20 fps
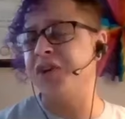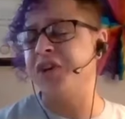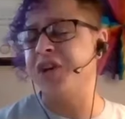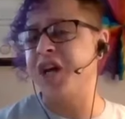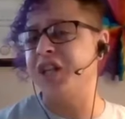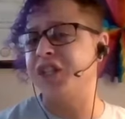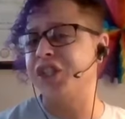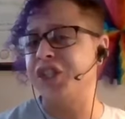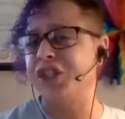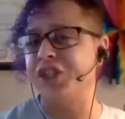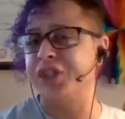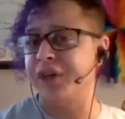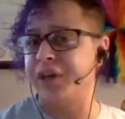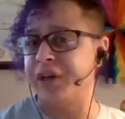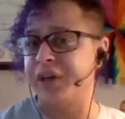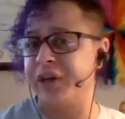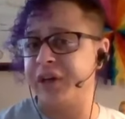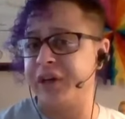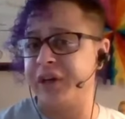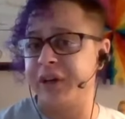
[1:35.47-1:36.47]
not
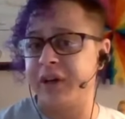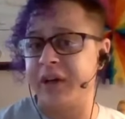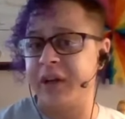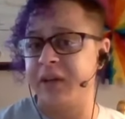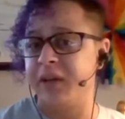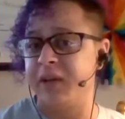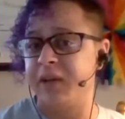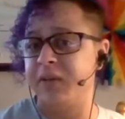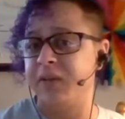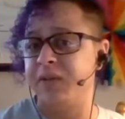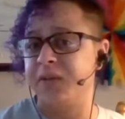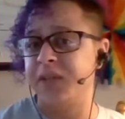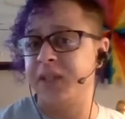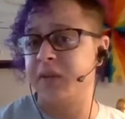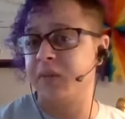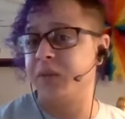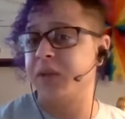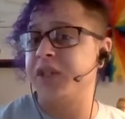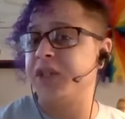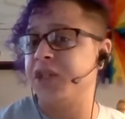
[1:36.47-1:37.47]
sure of
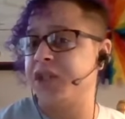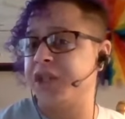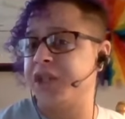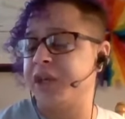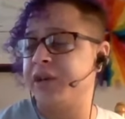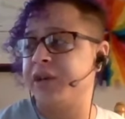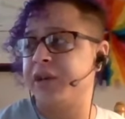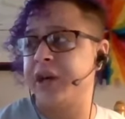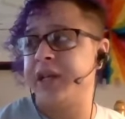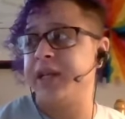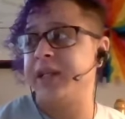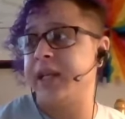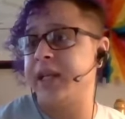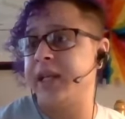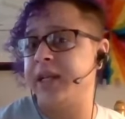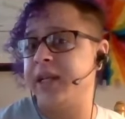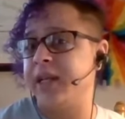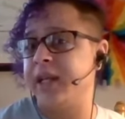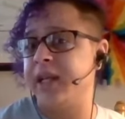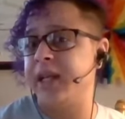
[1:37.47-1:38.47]
someone's gender
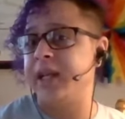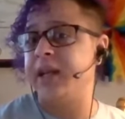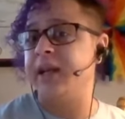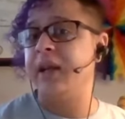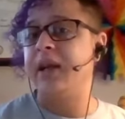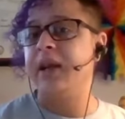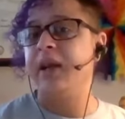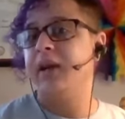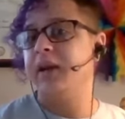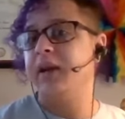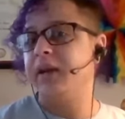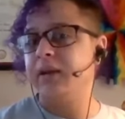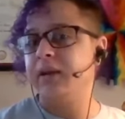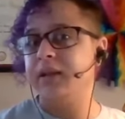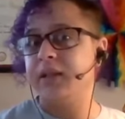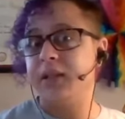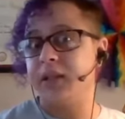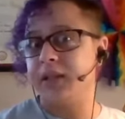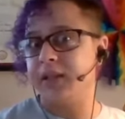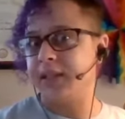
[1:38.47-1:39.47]
identity,
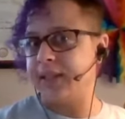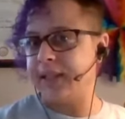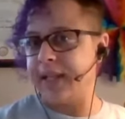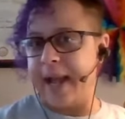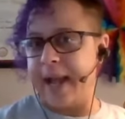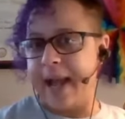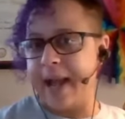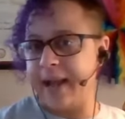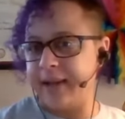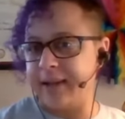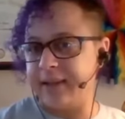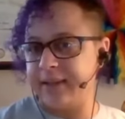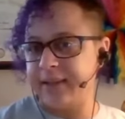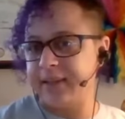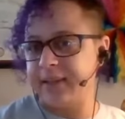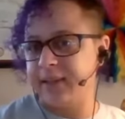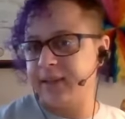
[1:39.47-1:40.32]
just ask,